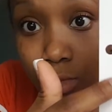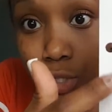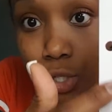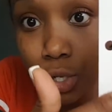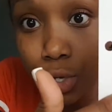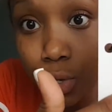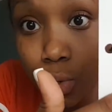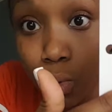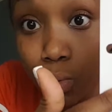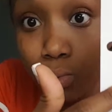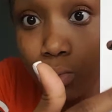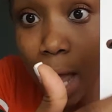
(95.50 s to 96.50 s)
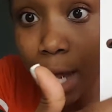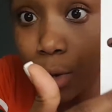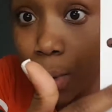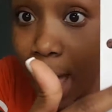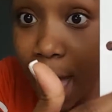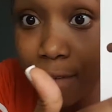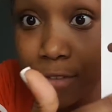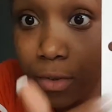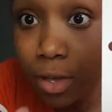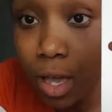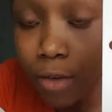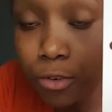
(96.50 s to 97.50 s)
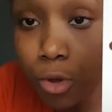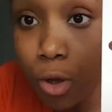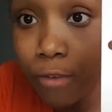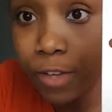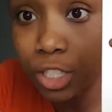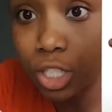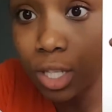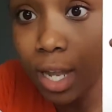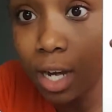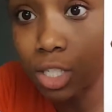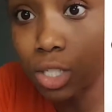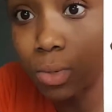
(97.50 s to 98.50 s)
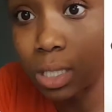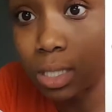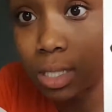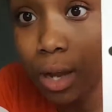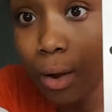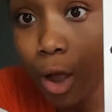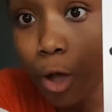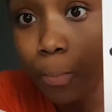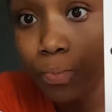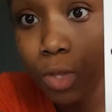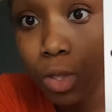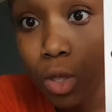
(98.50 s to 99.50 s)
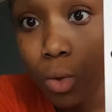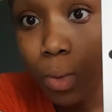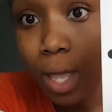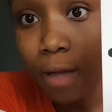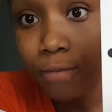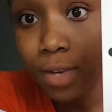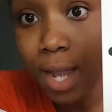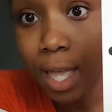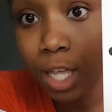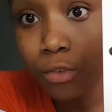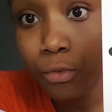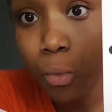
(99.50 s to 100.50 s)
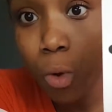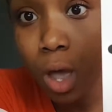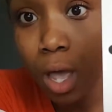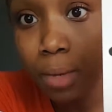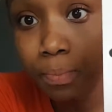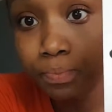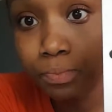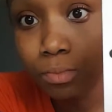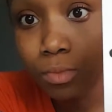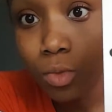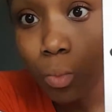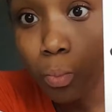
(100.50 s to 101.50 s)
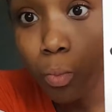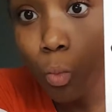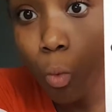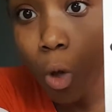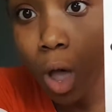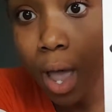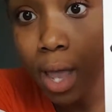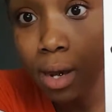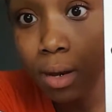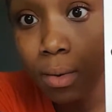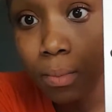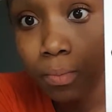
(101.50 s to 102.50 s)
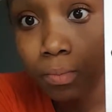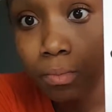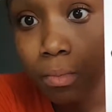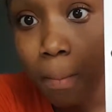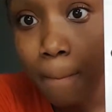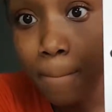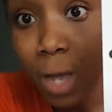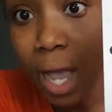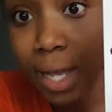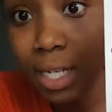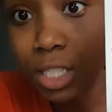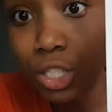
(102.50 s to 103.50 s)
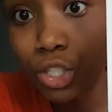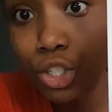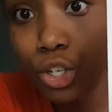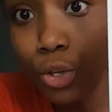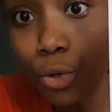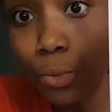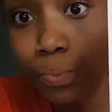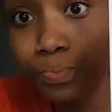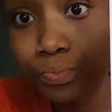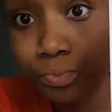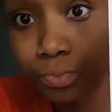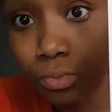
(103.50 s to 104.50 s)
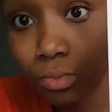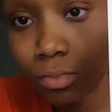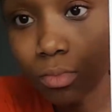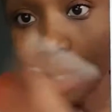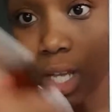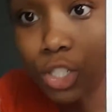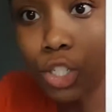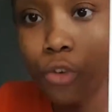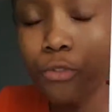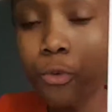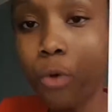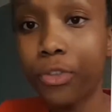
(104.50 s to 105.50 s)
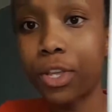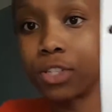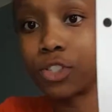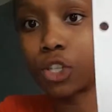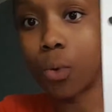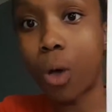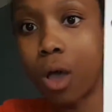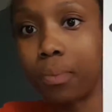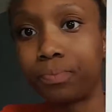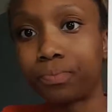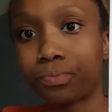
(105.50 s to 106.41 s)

2. I don't have a coefficient there, so it's 0. We have negative 1, 1, minus 2, so forth and so on.